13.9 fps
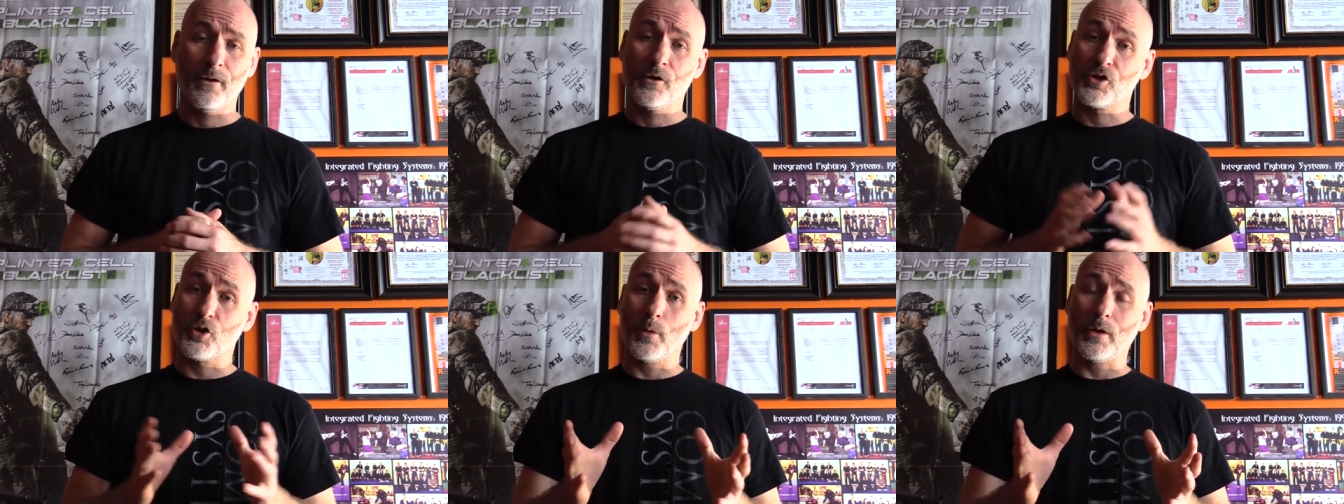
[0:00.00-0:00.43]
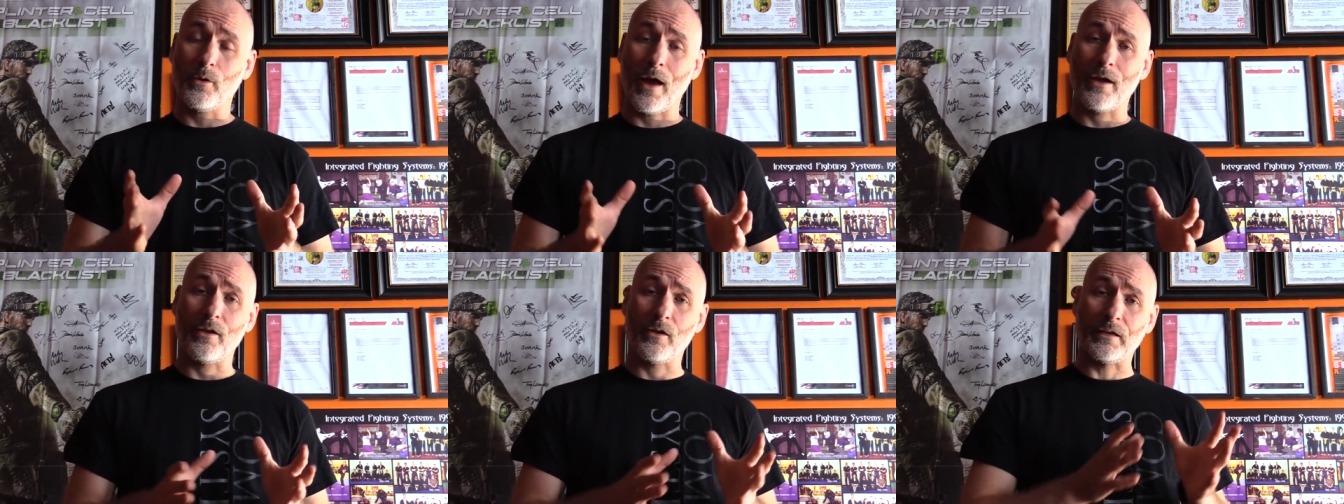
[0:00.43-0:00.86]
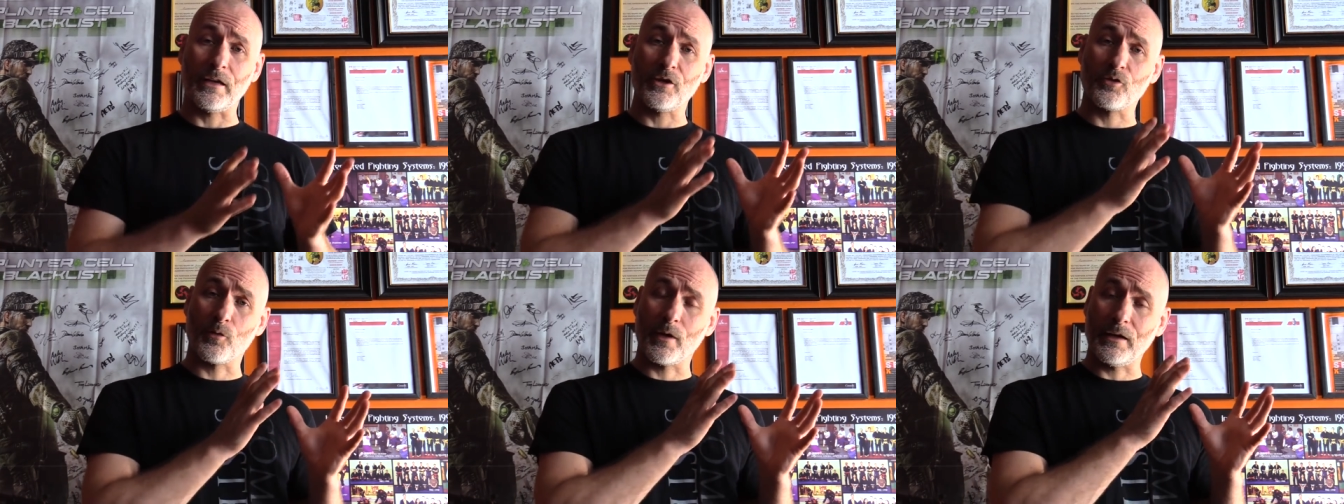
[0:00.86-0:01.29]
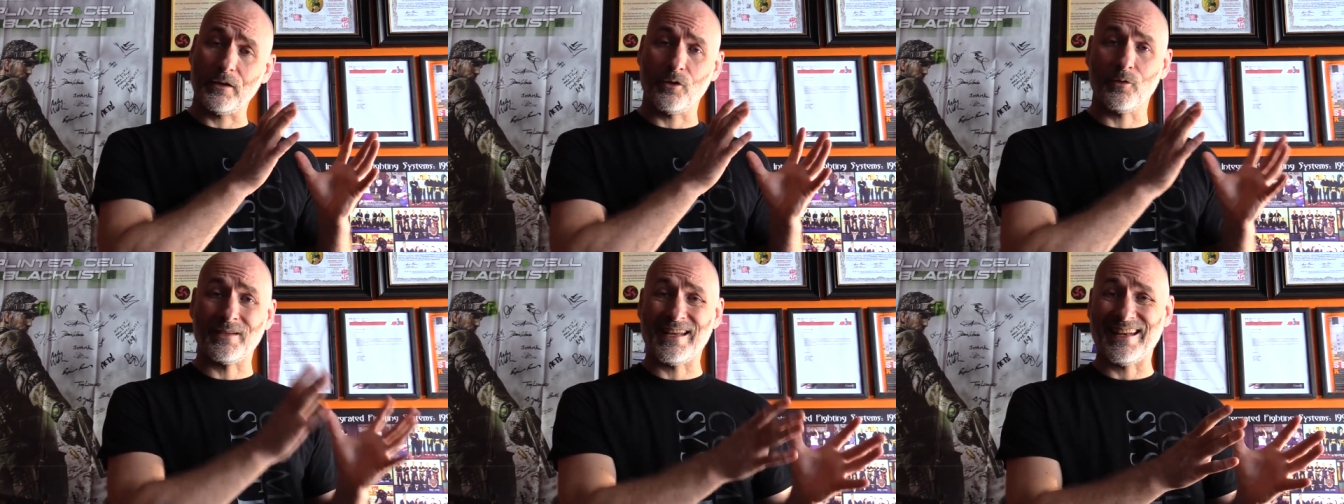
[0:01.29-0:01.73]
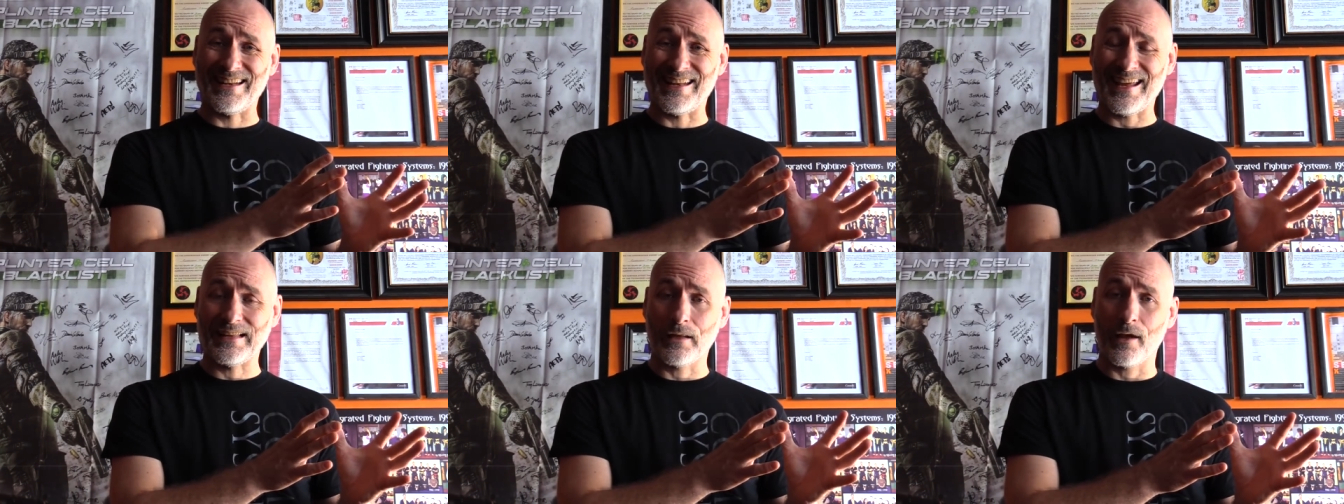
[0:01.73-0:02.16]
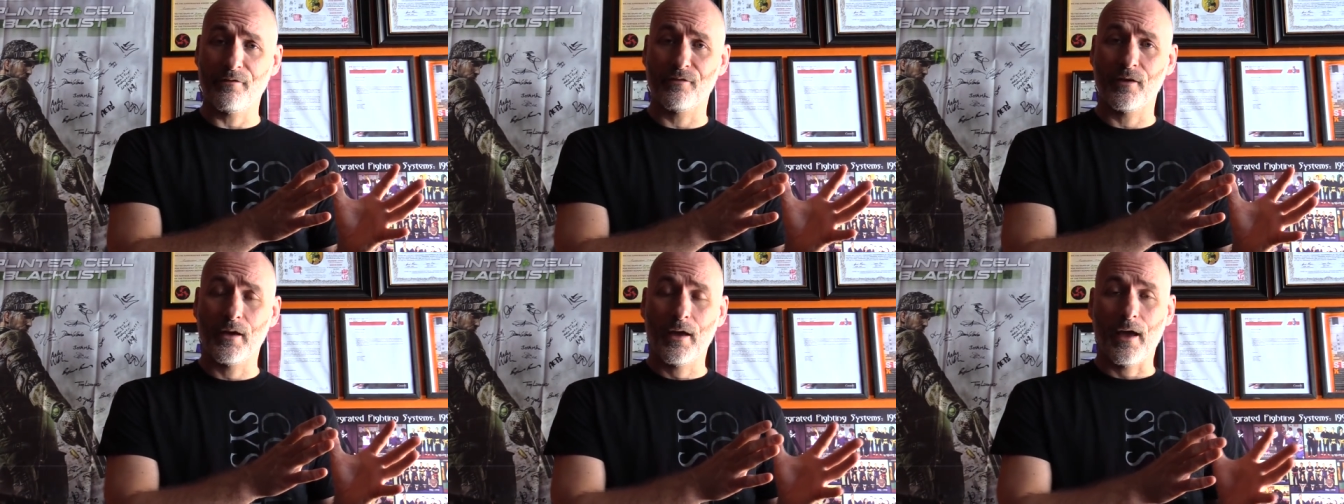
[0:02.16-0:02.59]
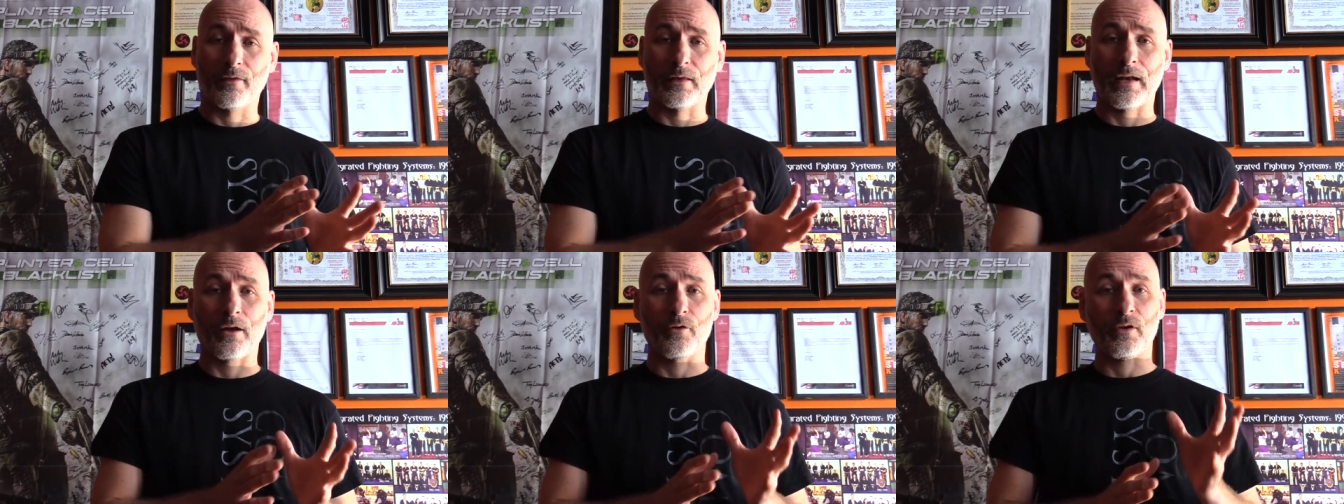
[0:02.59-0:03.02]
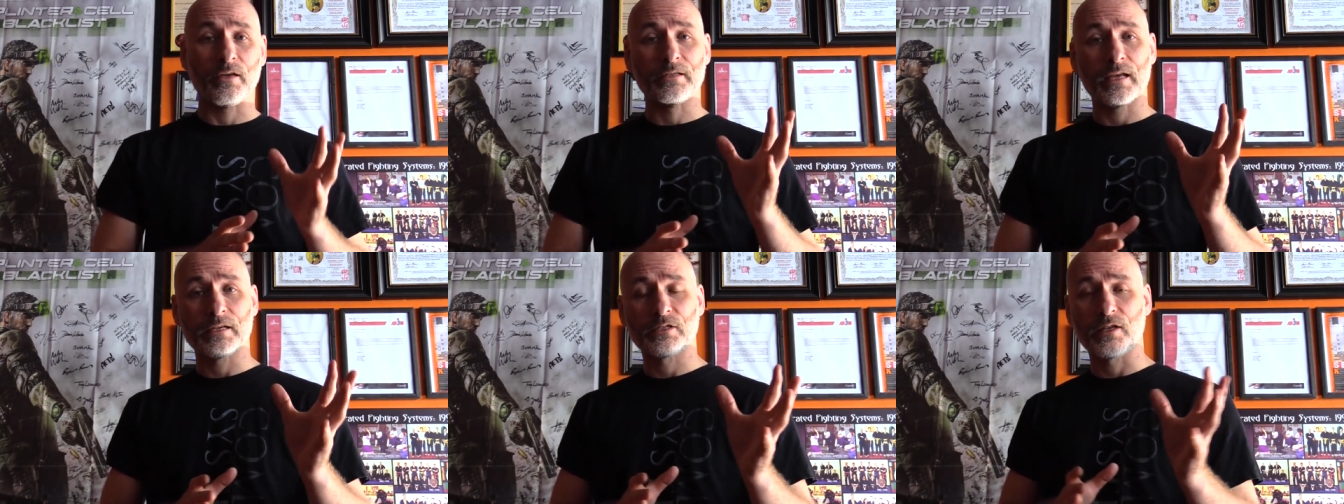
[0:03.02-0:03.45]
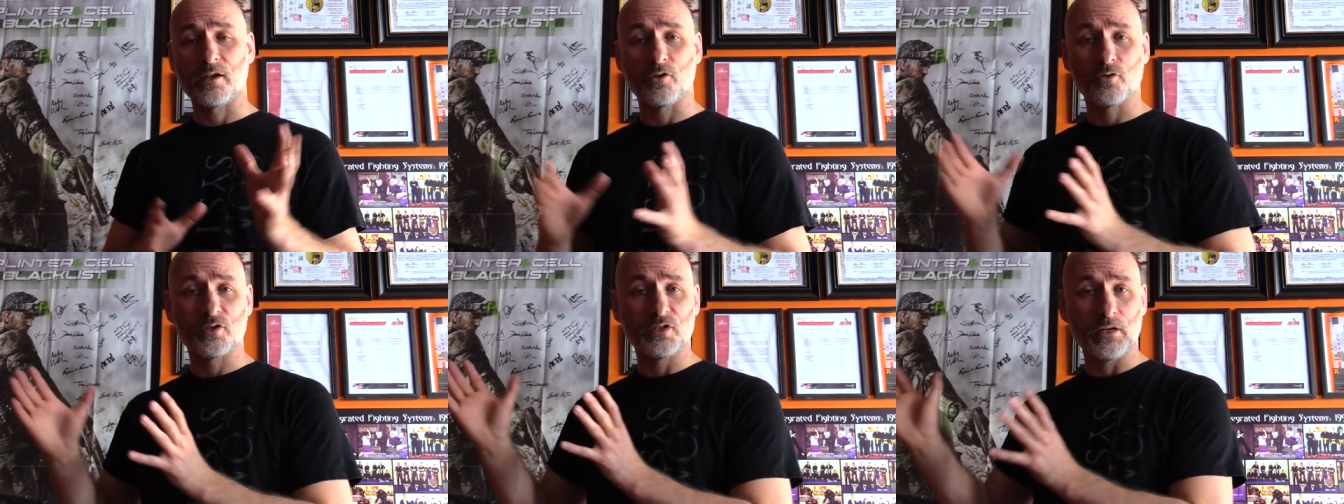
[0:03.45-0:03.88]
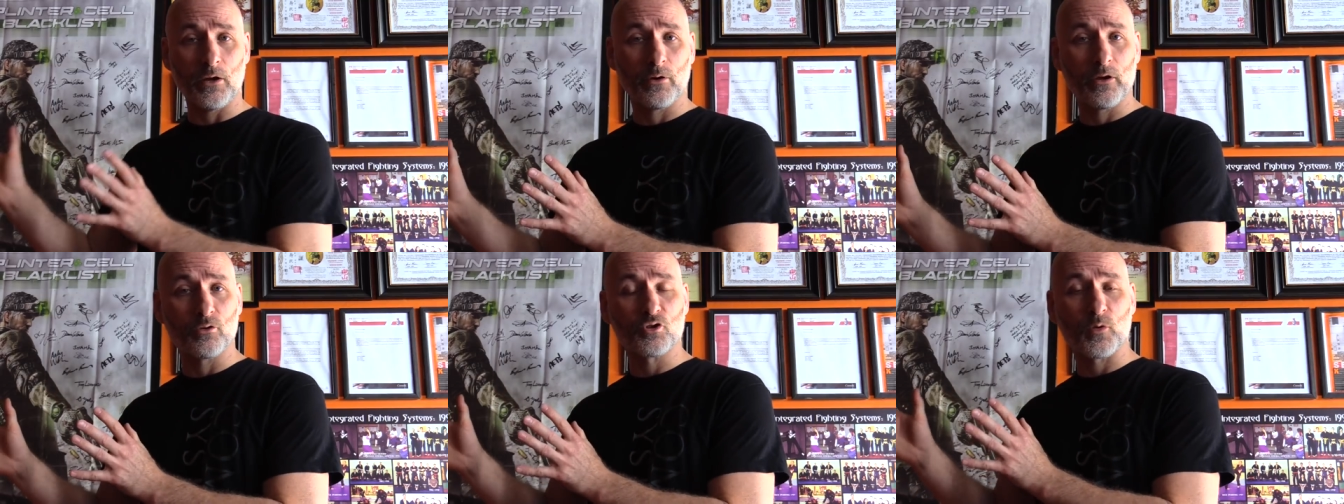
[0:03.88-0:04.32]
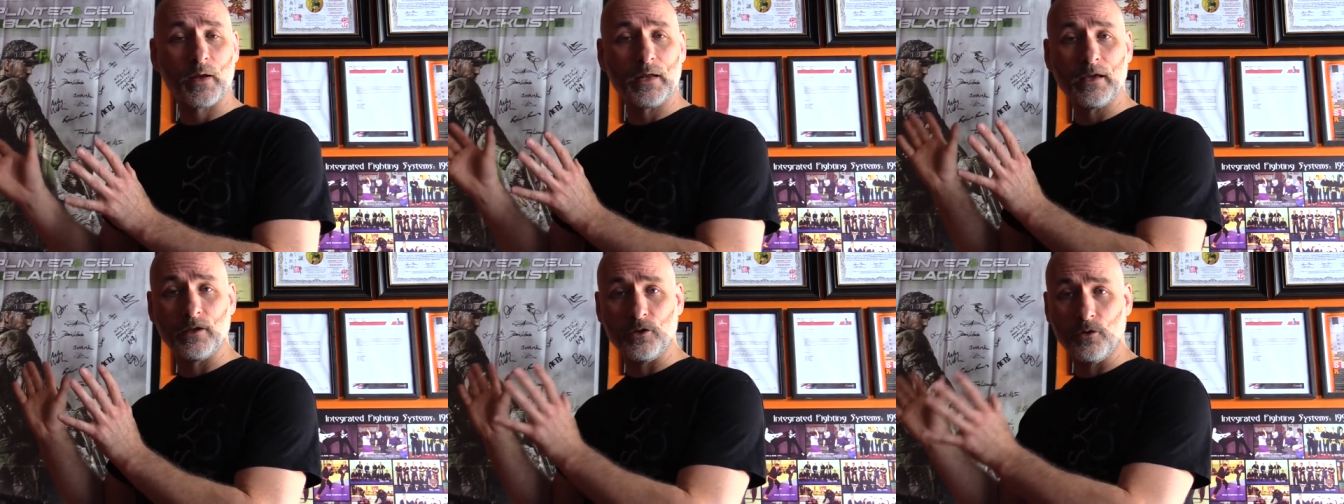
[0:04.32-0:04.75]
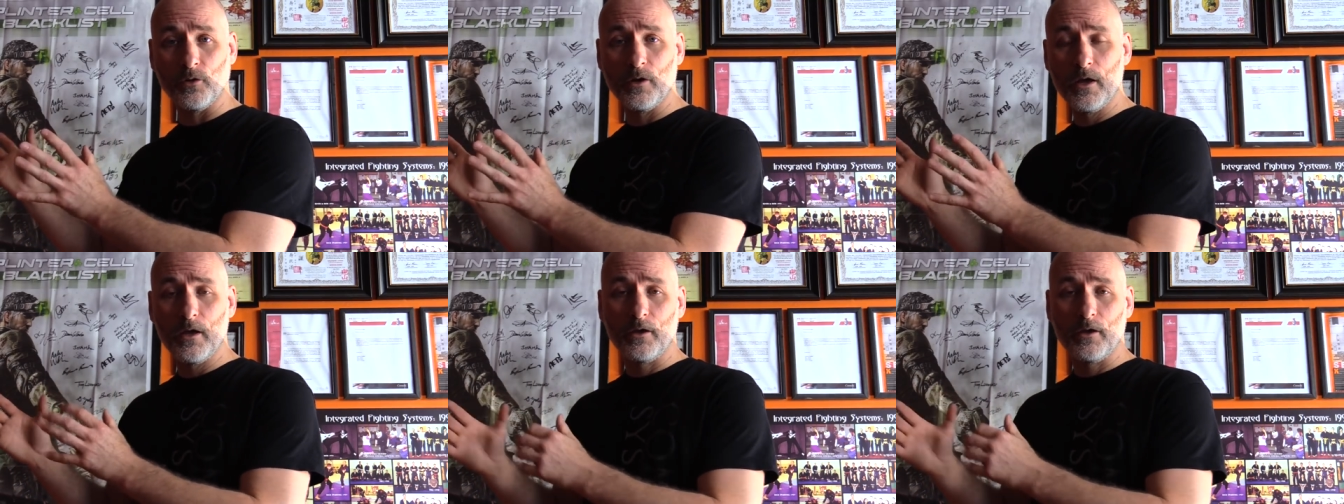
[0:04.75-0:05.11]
showing you how you can integrate it in your day to day life, and then how you can test it in your scenario training, and your,